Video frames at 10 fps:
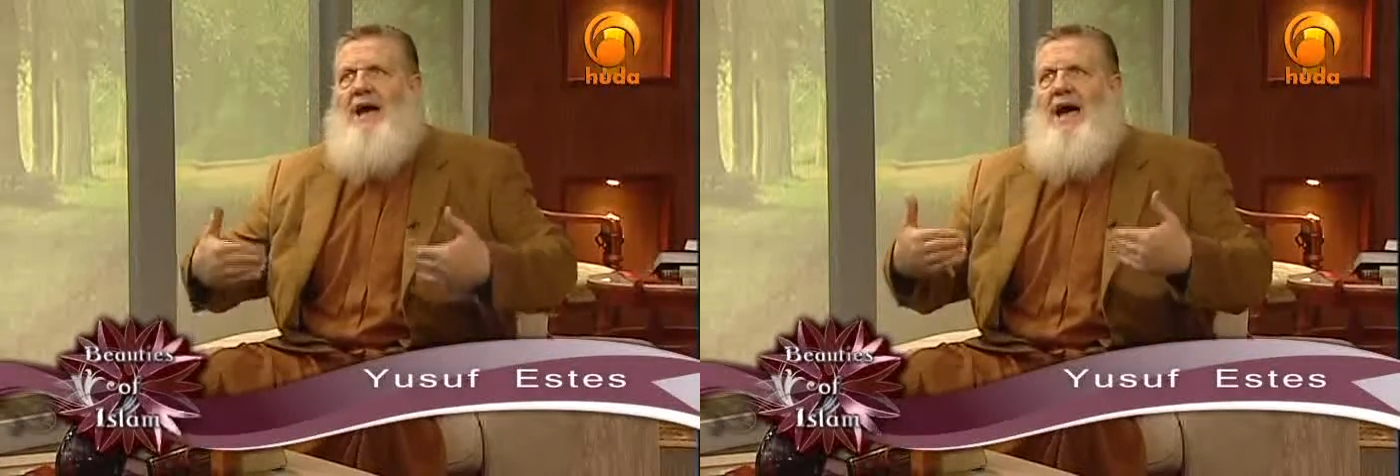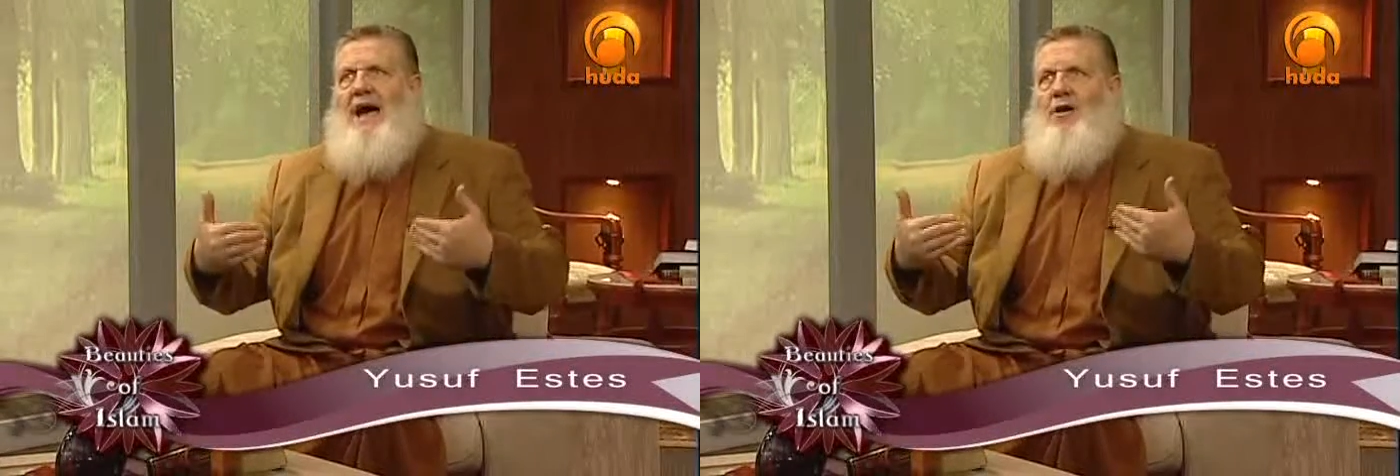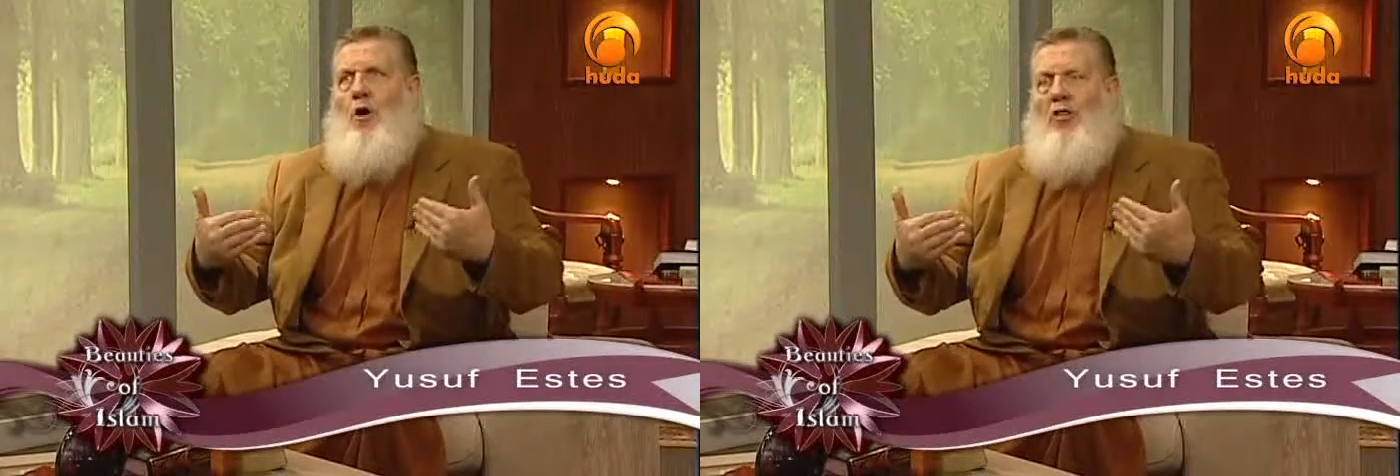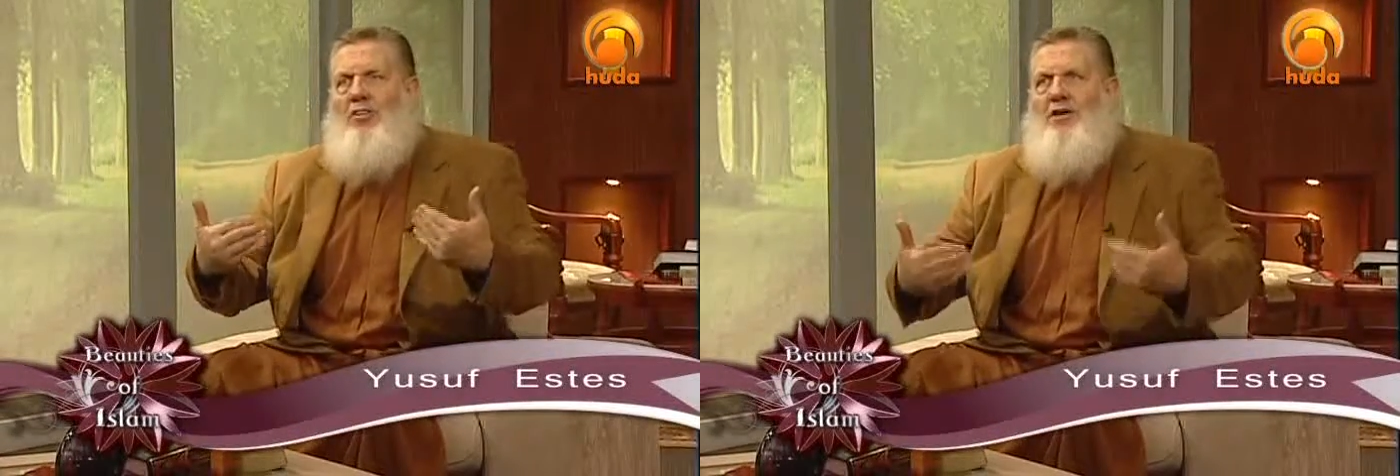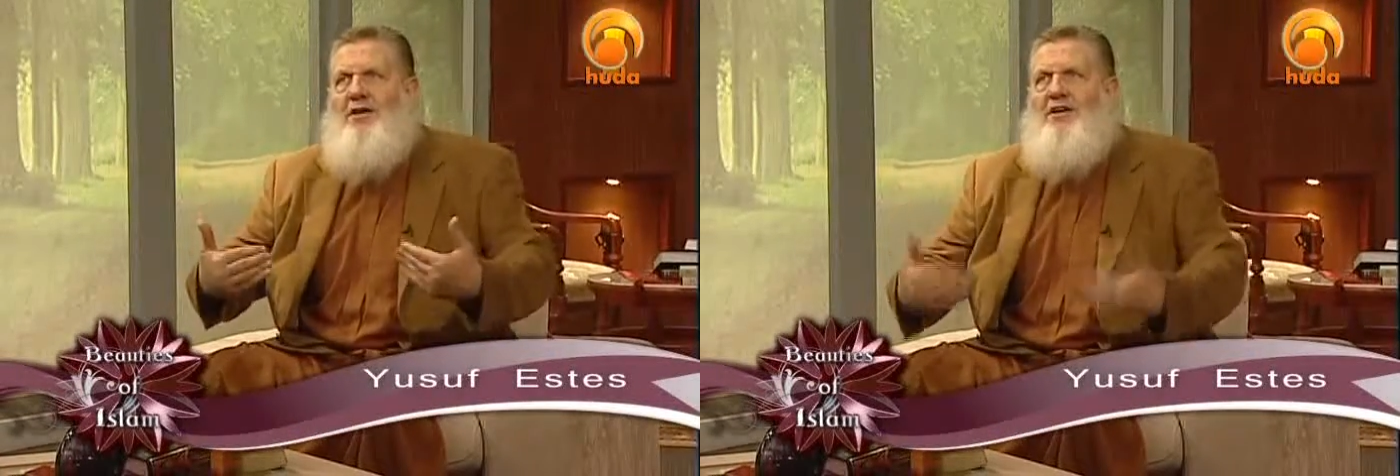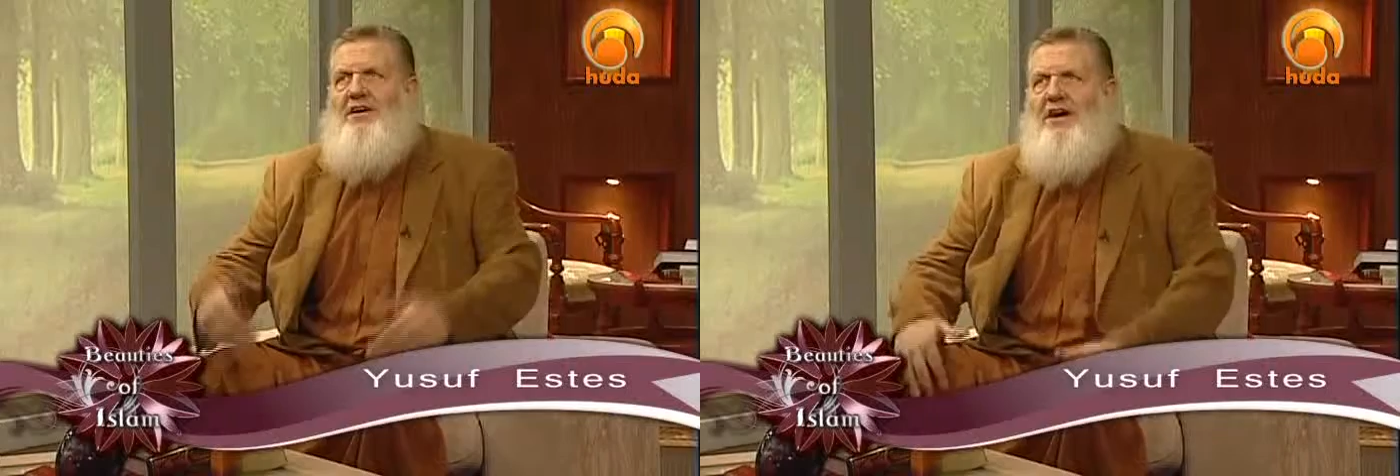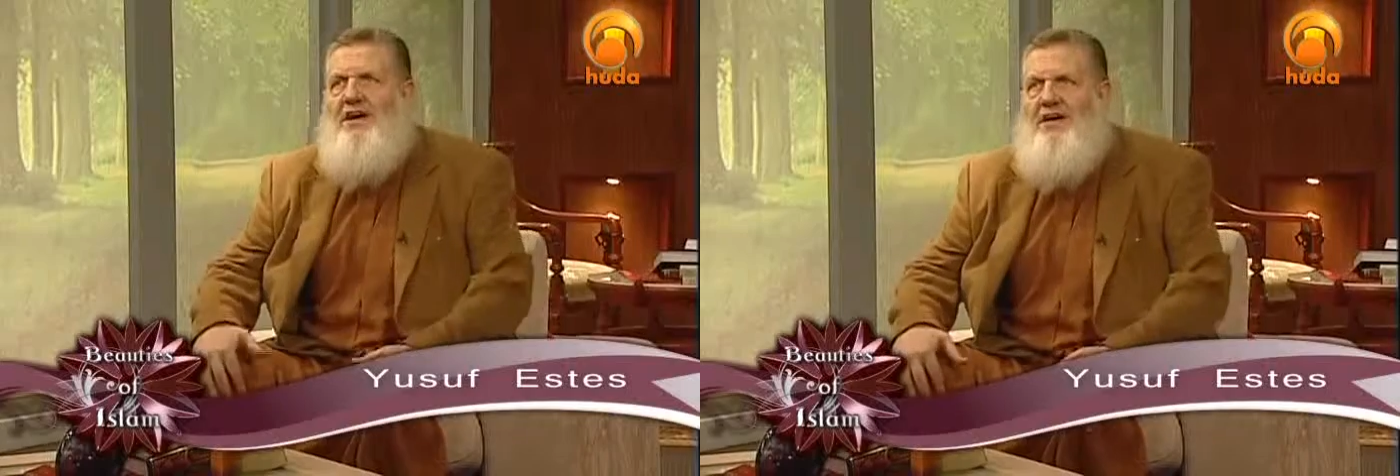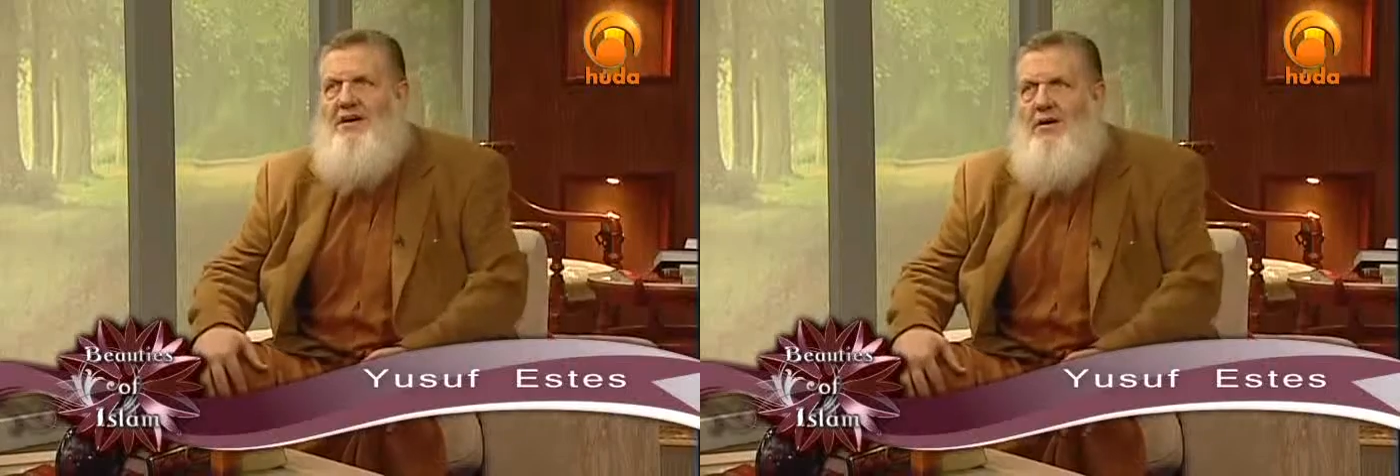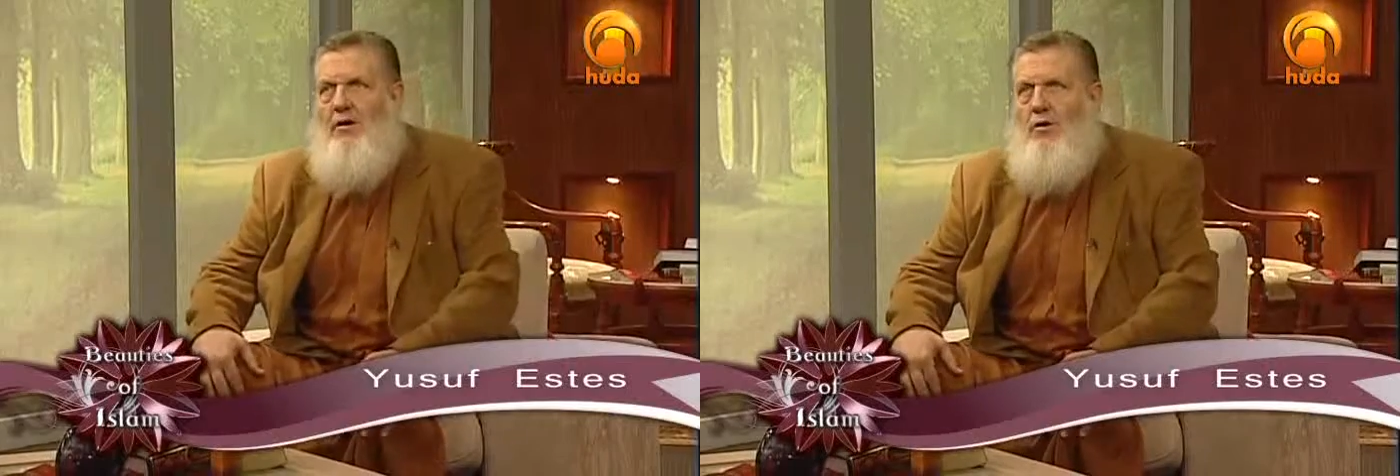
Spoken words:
and authenticating